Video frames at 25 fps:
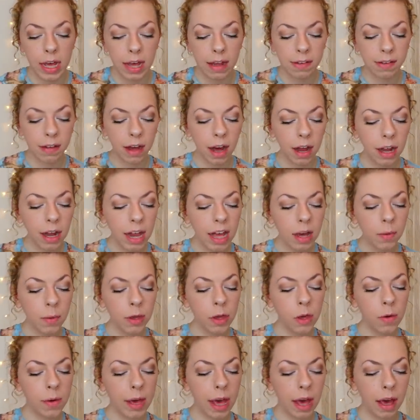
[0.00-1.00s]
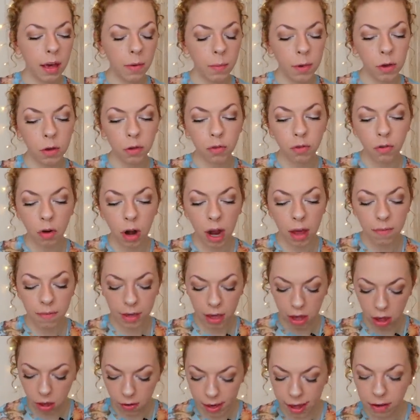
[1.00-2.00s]
It's kind of like when you get when you're
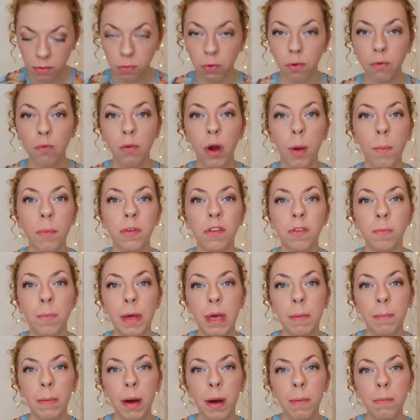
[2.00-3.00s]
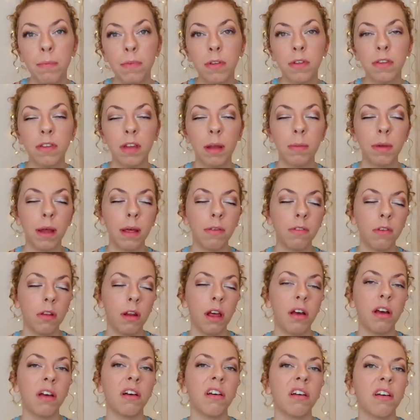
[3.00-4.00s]
driving and you get to a road with speed bumps, and sometimes you're
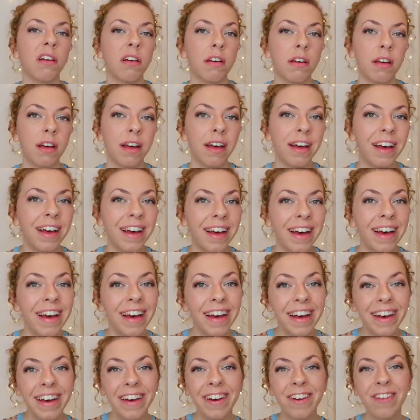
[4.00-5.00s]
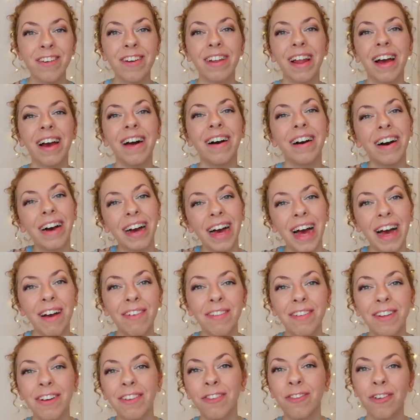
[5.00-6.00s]
like, ugh, because you're like, ugh, I
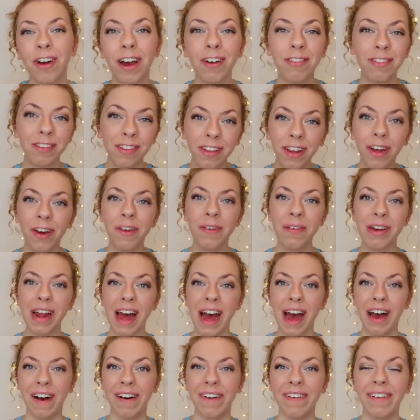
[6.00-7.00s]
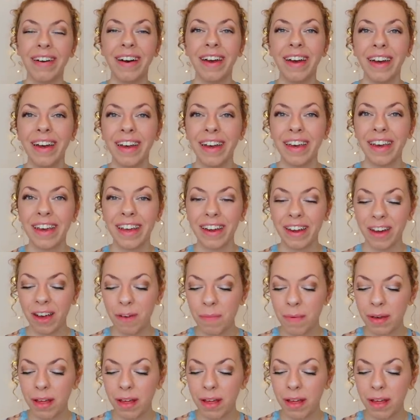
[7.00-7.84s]
have to drive slow now, you know.